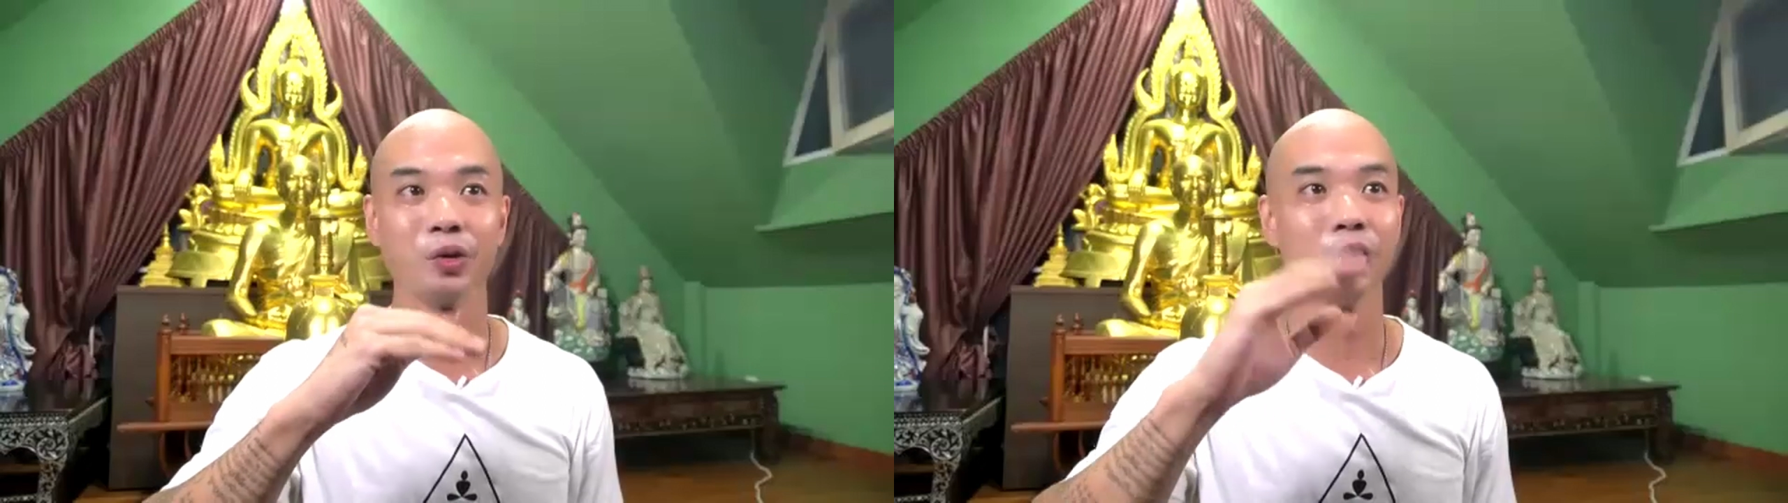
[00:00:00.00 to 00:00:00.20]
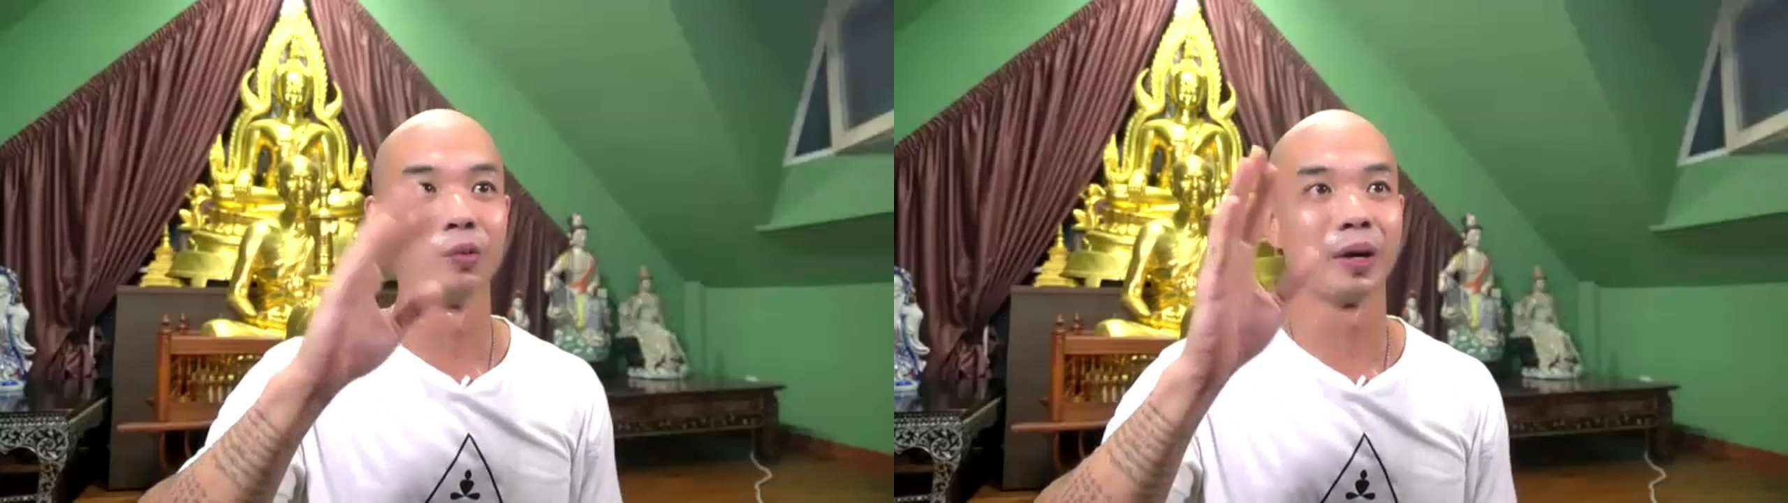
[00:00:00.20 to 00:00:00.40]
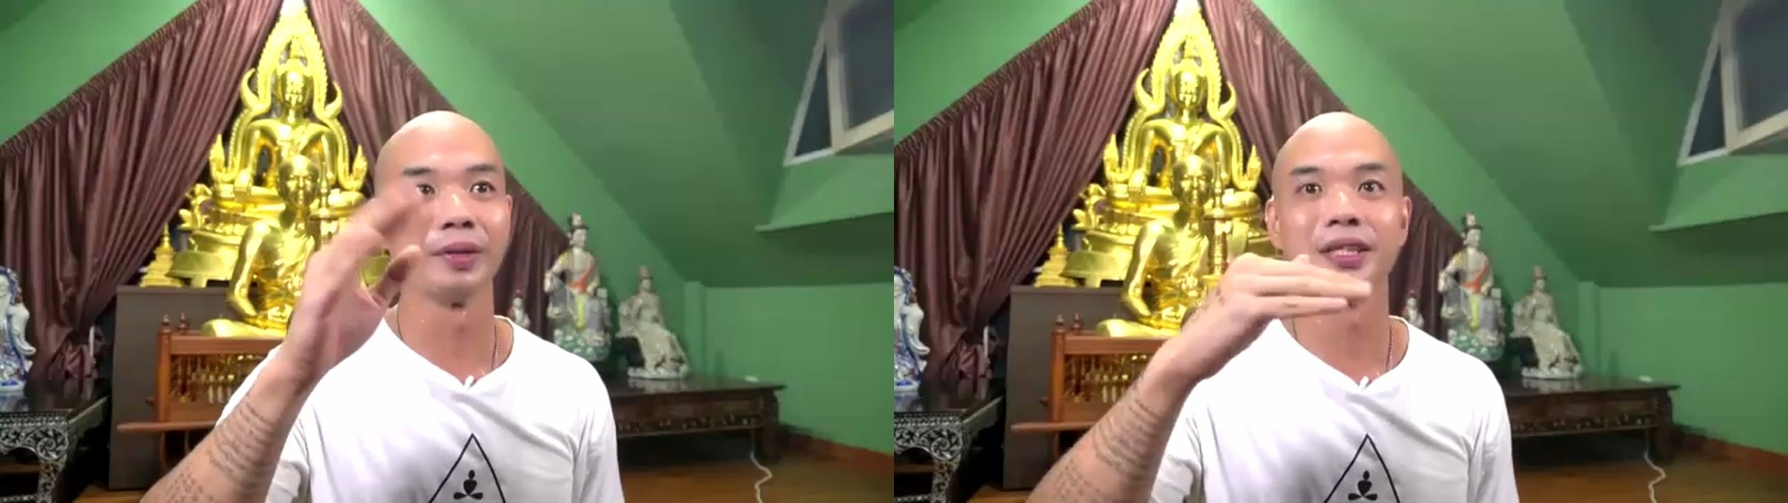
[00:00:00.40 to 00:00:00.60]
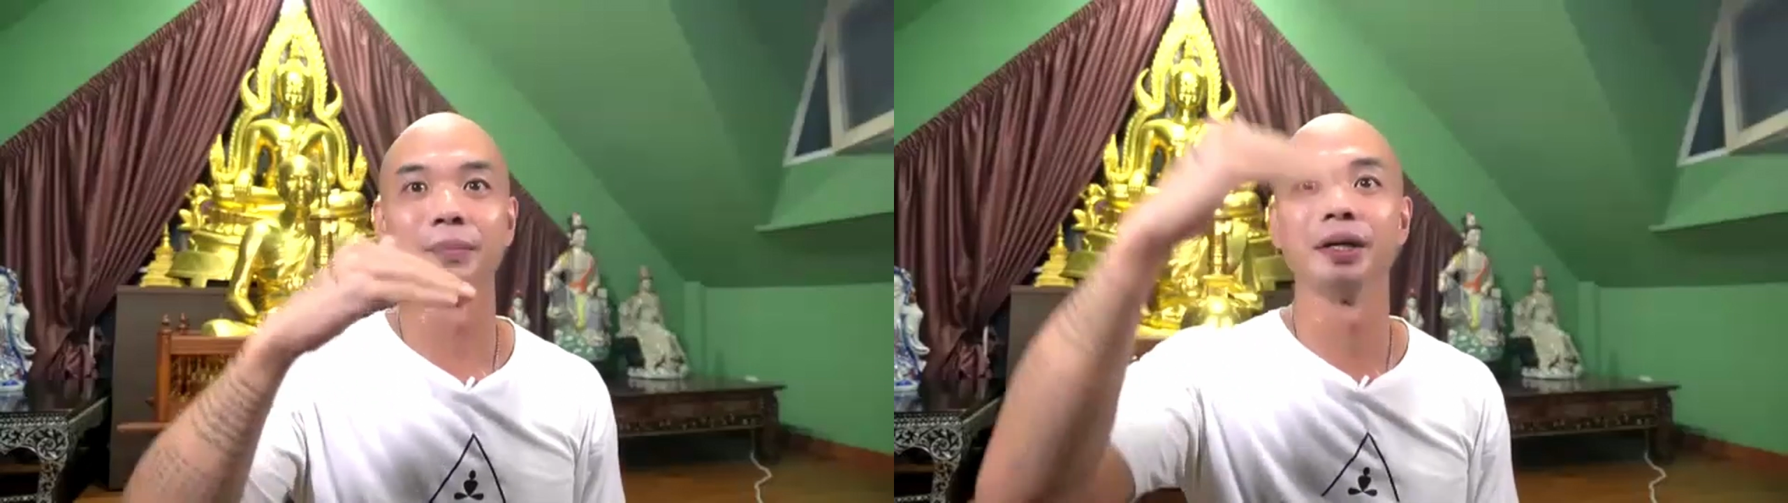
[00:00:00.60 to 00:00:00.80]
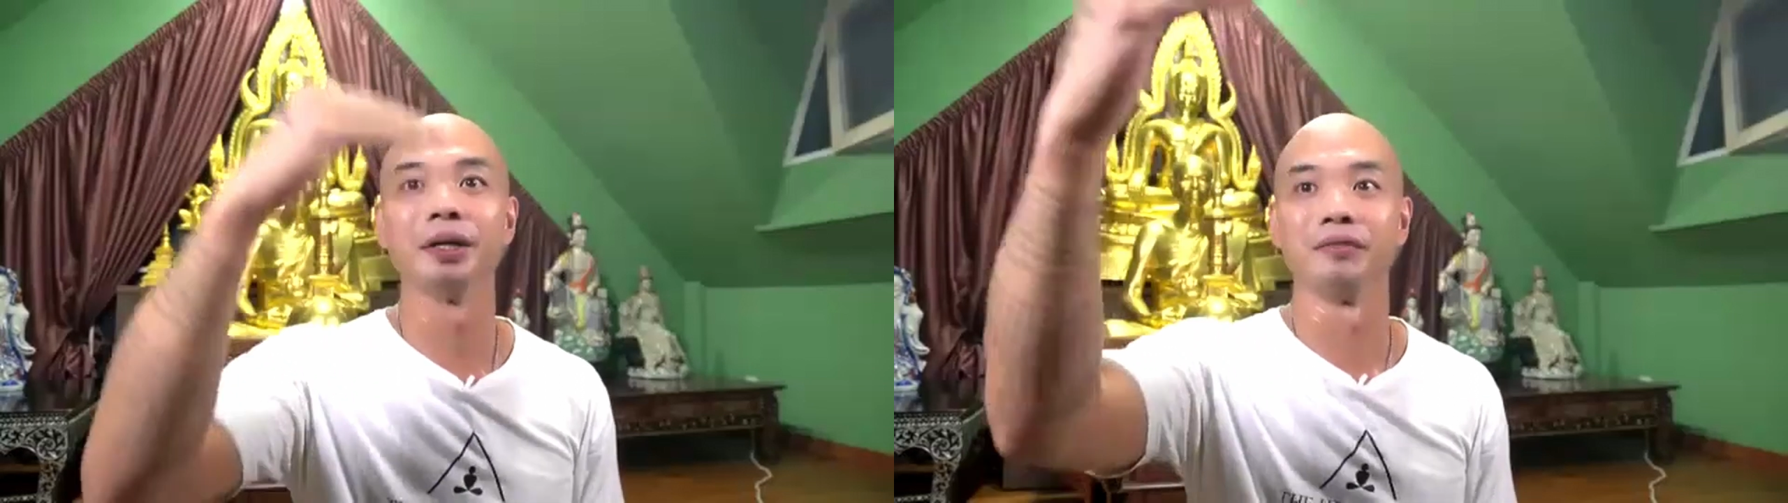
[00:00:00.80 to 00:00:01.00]
goal might be
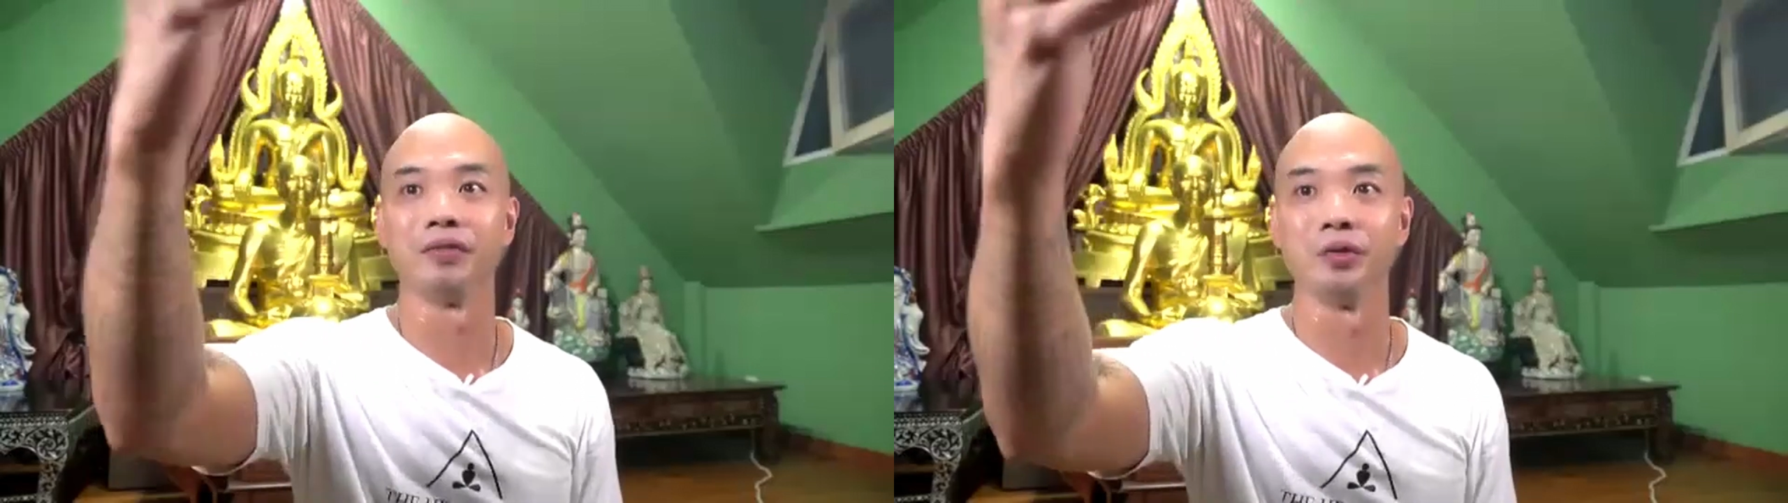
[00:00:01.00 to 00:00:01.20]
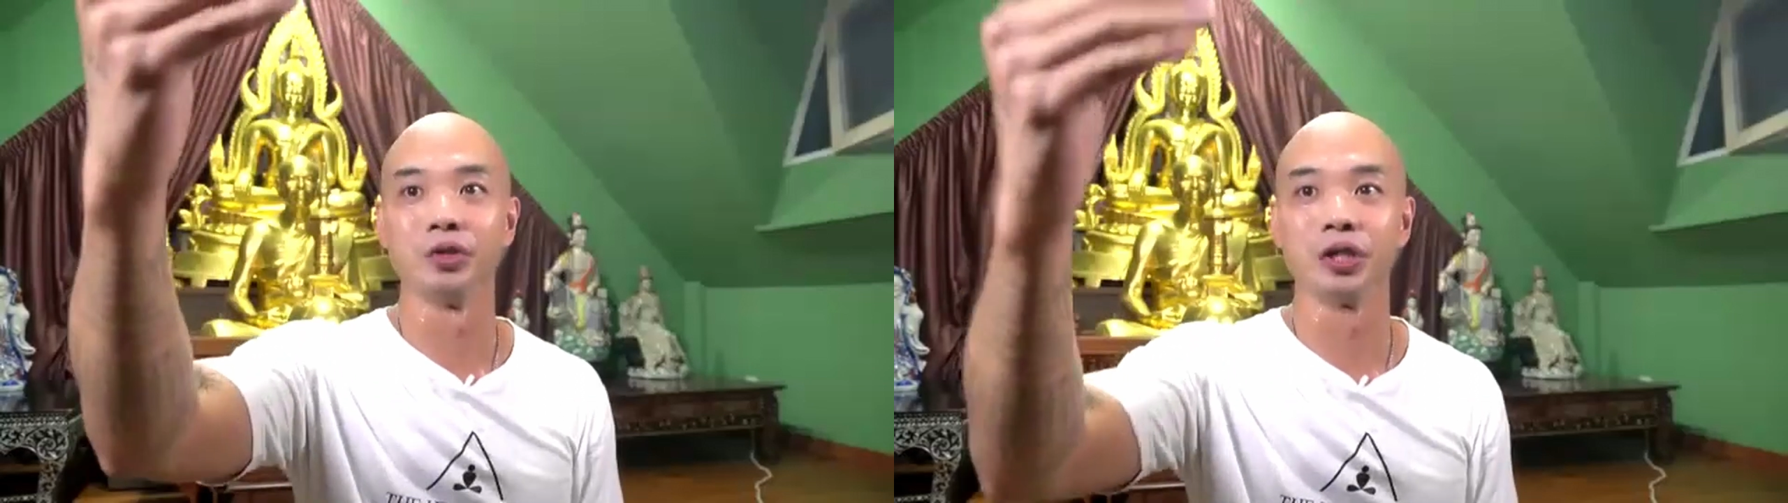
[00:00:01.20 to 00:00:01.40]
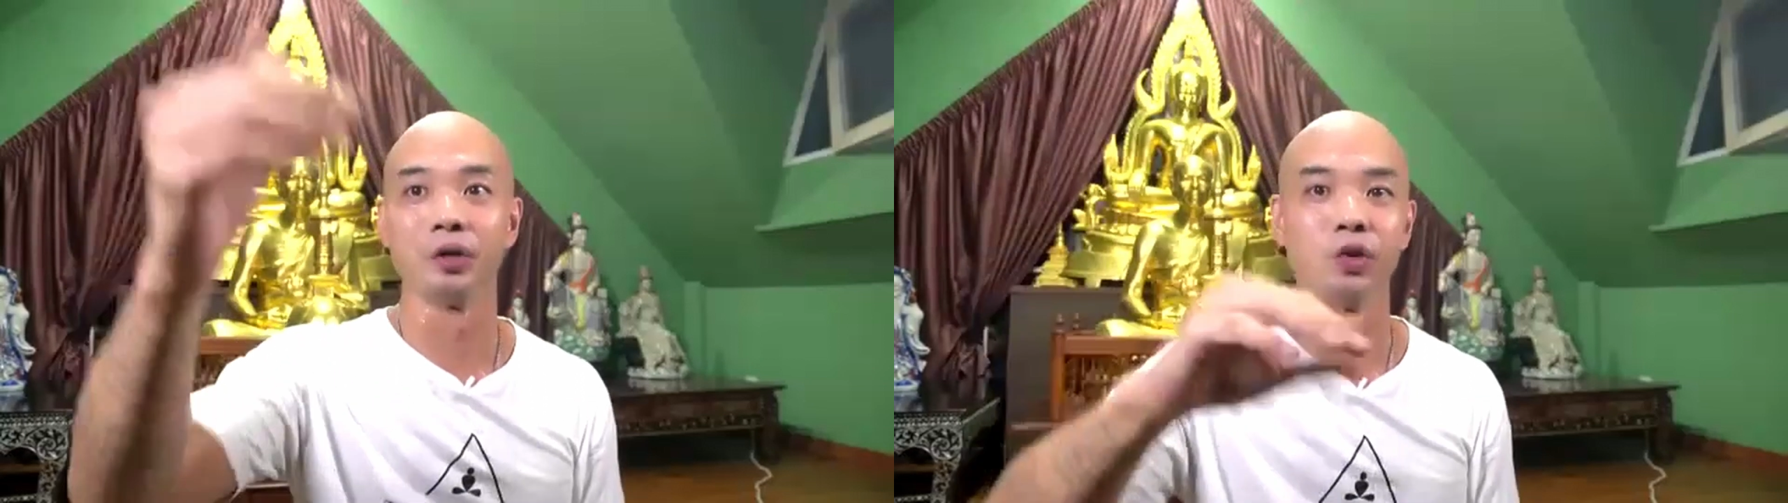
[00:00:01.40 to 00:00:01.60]
something in the future,